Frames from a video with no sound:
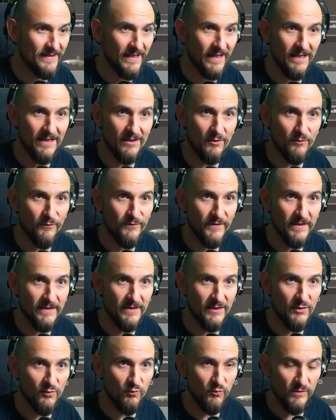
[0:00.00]
left to keep
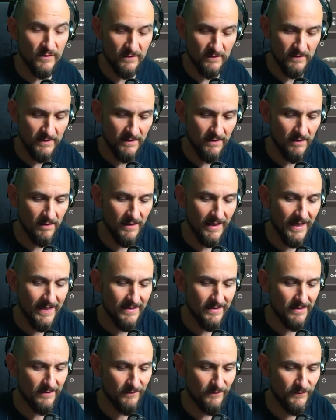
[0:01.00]
testing, and
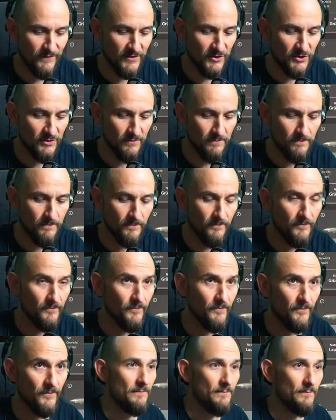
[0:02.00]
otherwise I'll have to see